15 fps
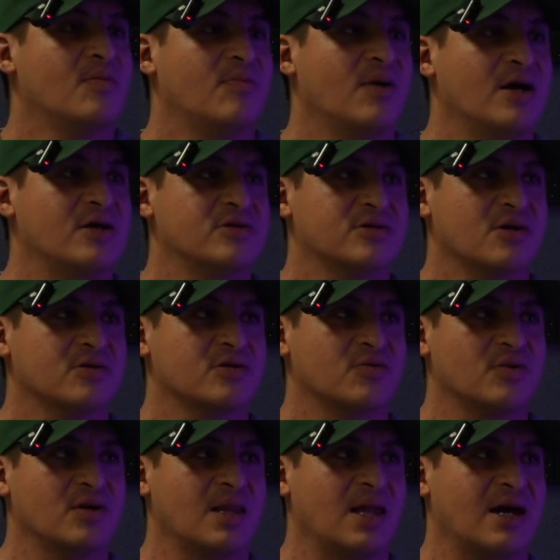But you start to
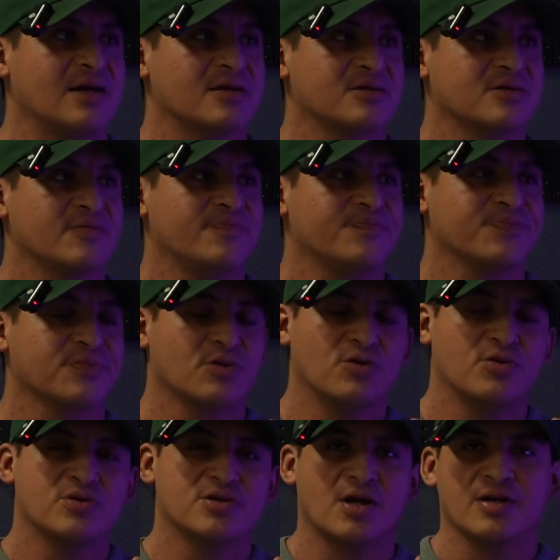realize
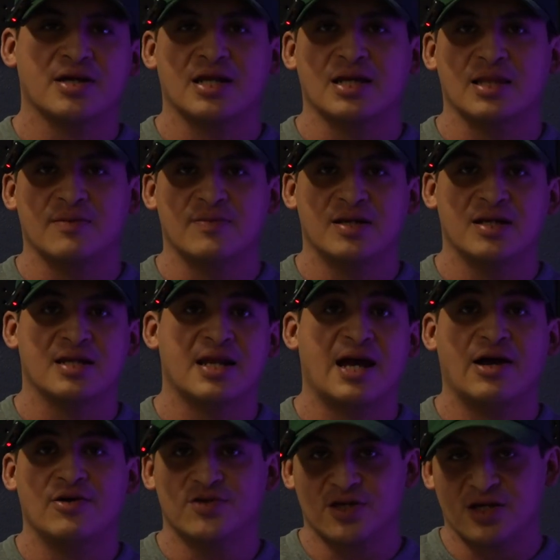you start getting limited in
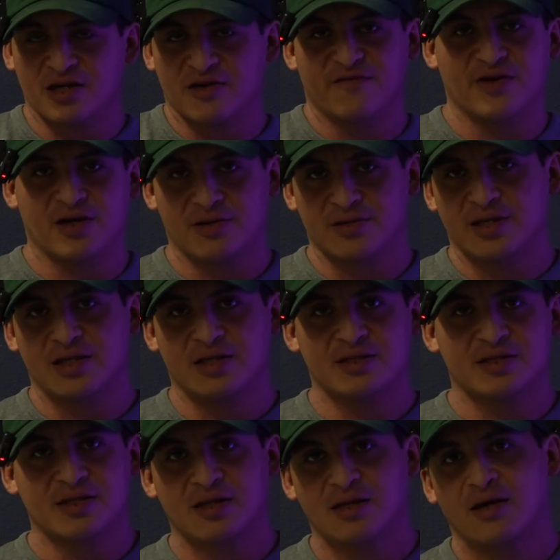how you can configure
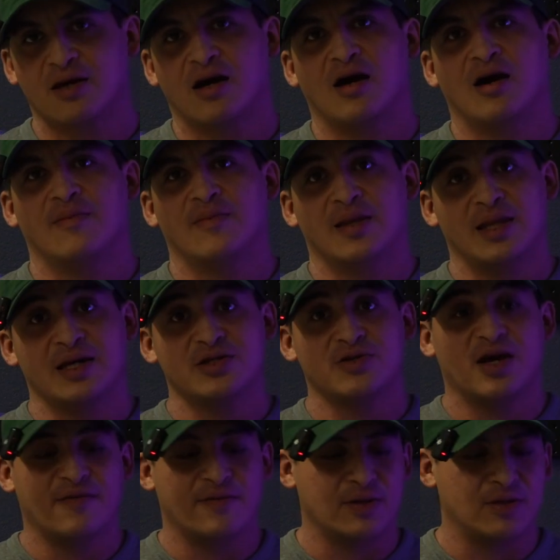things unless
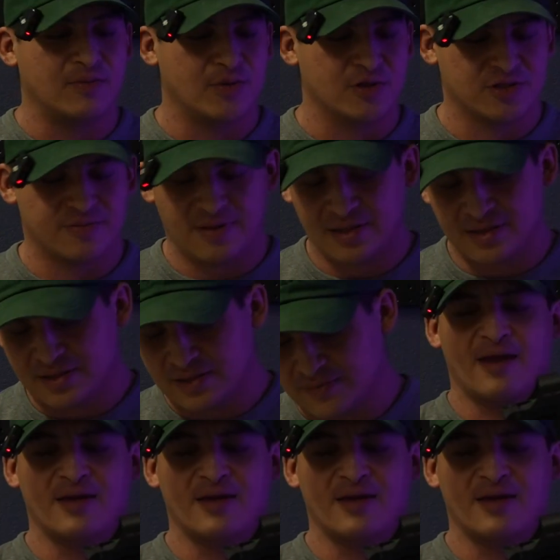you have a little more space.